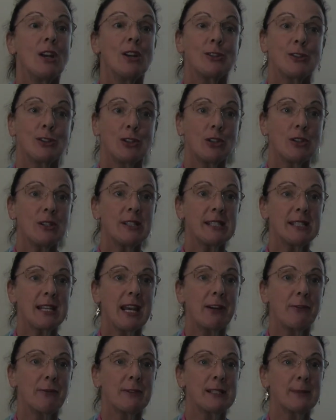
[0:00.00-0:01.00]
Students
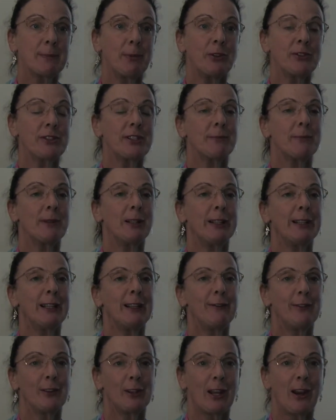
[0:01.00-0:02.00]
take
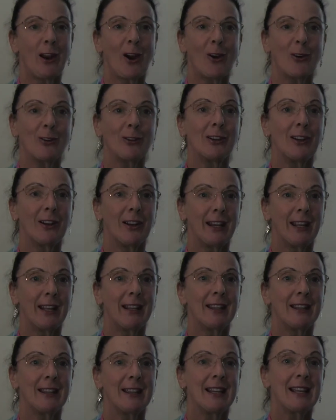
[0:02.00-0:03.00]
responsibility for their own learning,
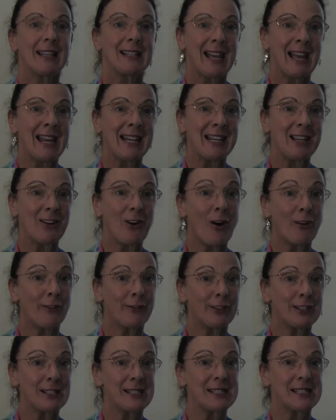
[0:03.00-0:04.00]
gaining
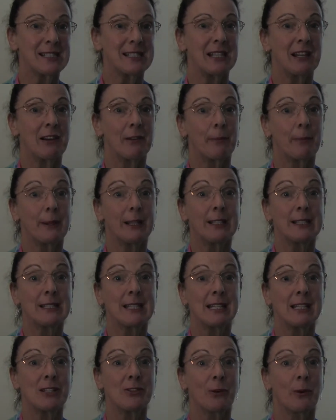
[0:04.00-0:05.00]
confidence in their
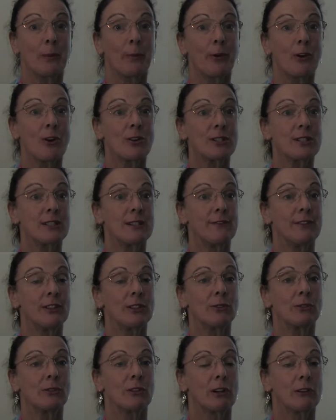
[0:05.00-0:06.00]
ability to approach
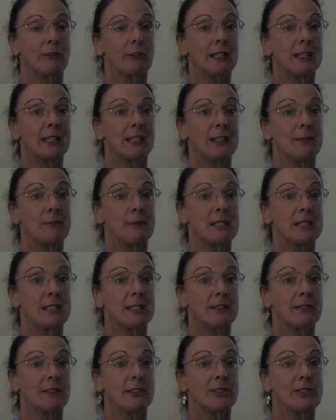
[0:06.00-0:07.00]
difficult curriculum
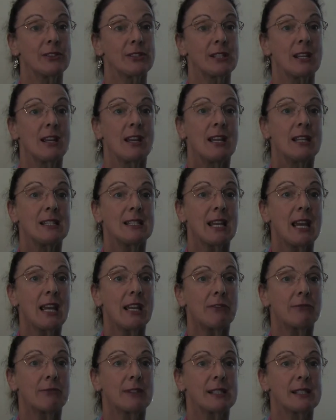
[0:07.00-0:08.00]
materials,
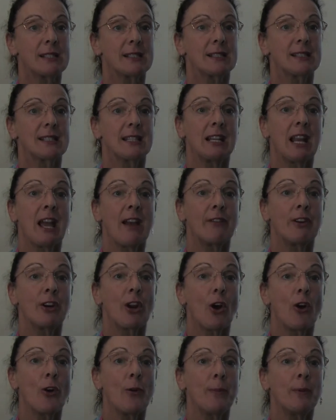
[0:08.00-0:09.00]
take risks and have an
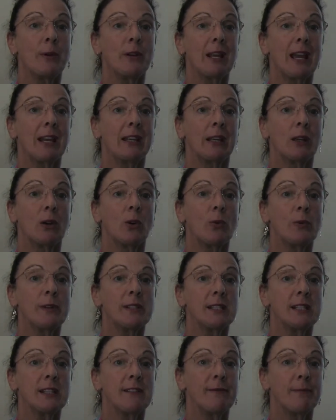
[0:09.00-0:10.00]
open and
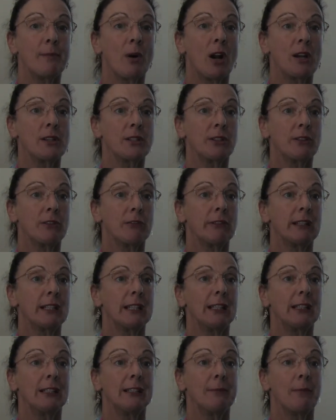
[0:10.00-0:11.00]
inquisitive mind to
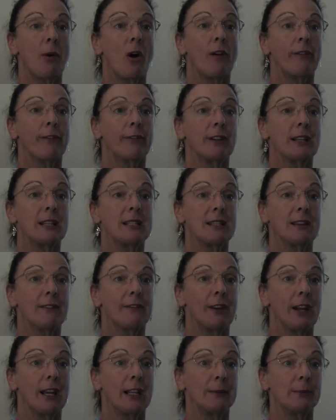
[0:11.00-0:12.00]
curriculum offerings
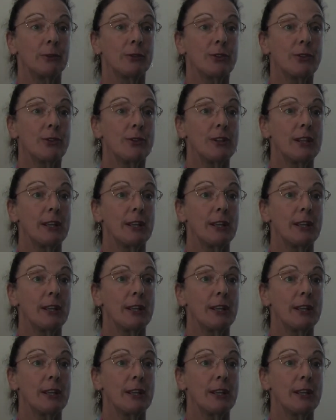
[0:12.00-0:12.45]
available to